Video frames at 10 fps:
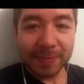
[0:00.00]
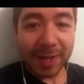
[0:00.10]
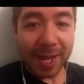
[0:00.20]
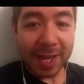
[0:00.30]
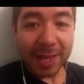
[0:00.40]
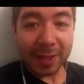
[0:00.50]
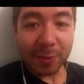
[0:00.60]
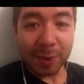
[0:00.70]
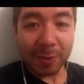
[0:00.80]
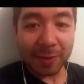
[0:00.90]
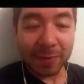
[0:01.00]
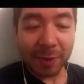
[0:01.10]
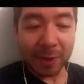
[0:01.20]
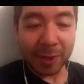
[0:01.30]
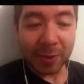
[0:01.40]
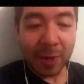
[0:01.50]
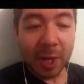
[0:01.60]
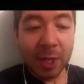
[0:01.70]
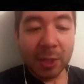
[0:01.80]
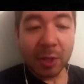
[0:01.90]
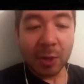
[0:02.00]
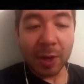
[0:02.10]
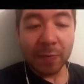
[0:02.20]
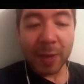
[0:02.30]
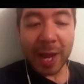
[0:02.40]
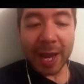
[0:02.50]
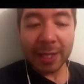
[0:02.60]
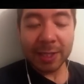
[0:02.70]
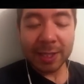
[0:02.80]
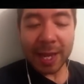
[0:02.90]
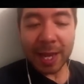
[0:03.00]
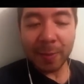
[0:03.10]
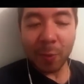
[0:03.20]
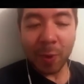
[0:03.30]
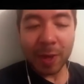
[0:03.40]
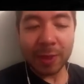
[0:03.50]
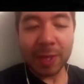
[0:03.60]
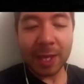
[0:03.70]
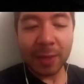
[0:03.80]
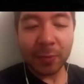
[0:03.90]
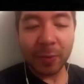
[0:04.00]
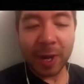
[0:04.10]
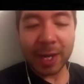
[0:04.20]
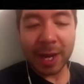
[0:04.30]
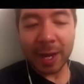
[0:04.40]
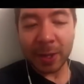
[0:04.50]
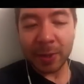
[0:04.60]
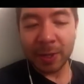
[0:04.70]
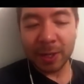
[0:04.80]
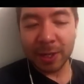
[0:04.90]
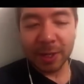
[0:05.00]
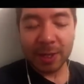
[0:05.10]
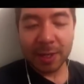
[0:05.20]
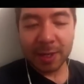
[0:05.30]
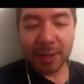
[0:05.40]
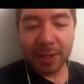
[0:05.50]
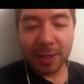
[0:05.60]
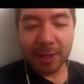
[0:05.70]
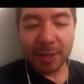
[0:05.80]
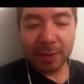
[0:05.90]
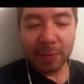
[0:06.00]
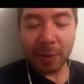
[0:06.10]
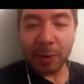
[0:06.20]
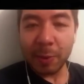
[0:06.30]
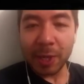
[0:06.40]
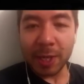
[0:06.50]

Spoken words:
and that's what I'm looking forward to. So, if we had to name one thing right now, what would it be?